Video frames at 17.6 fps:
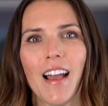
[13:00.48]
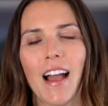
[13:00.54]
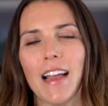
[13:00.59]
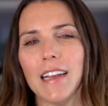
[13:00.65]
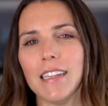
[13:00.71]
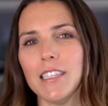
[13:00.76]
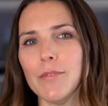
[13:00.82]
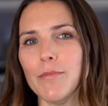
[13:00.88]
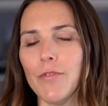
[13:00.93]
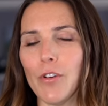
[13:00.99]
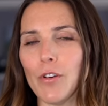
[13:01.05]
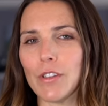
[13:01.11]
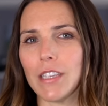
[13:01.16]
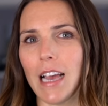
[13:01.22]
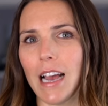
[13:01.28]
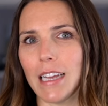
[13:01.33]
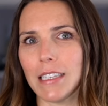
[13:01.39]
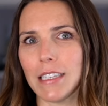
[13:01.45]
I had some folks
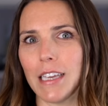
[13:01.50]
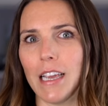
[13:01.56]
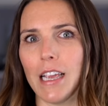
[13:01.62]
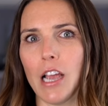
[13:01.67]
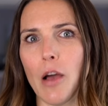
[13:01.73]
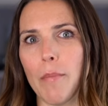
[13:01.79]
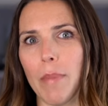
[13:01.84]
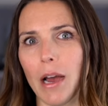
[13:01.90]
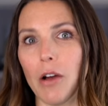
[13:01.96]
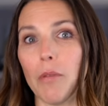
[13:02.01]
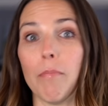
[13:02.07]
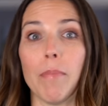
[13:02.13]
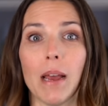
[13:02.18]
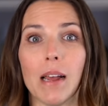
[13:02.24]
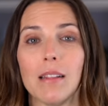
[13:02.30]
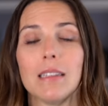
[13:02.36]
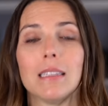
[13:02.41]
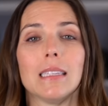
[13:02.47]
asking about
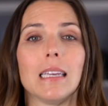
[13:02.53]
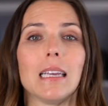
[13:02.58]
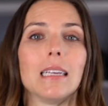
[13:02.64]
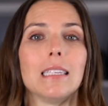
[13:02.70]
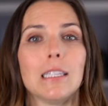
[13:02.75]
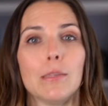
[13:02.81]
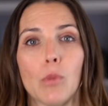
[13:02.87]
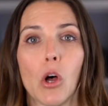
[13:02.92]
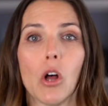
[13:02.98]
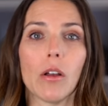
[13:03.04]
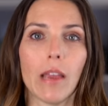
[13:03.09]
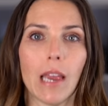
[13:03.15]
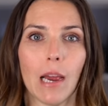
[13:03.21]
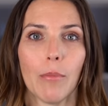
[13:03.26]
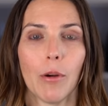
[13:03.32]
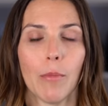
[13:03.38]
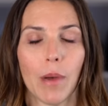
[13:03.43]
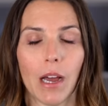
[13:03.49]
balancing a small
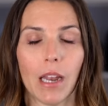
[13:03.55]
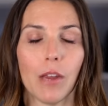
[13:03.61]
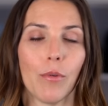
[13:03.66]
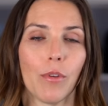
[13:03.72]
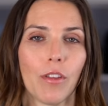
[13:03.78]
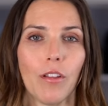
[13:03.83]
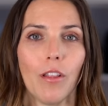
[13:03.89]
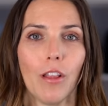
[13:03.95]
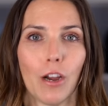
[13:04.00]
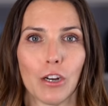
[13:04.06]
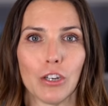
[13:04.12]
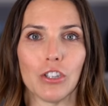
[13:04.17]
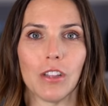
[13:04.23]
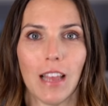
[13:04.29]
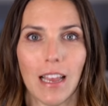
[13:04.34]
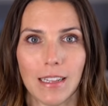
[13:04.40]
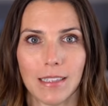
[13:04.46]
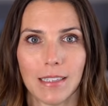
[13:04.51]
camera body with a large
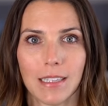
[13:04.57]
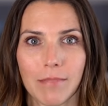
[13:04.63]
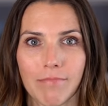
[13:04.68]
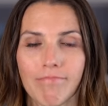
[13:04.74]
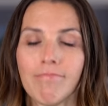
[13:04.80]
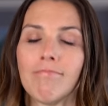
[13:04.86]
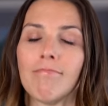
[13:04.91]
lens.